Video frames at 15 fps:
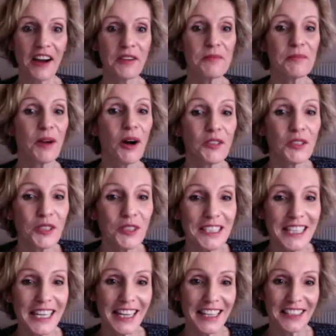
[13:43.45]
on a good
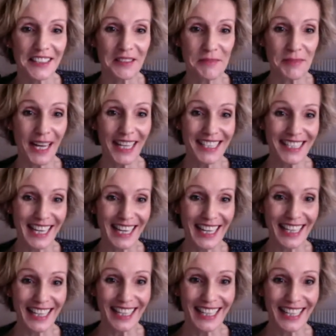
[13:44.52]
day and on a bad
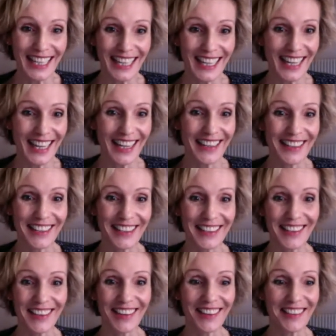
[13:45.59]
day,
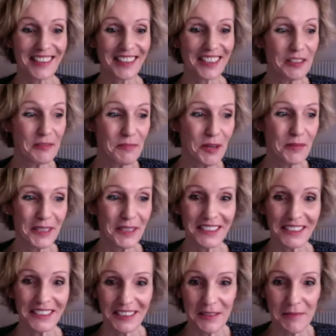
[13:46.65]
on a good moment
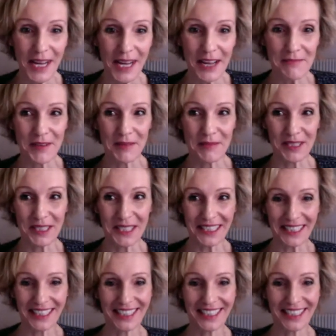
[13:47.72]
or on a bad moment.